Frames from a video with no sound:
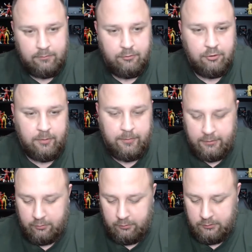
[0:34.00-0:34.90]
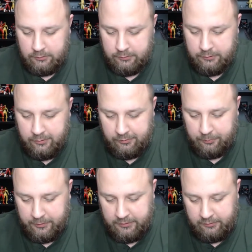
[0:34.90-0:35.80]
Jamming out to a little Dust
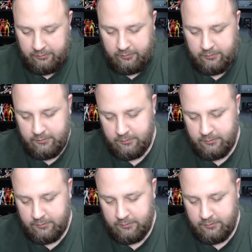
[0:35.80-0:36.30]
Mites.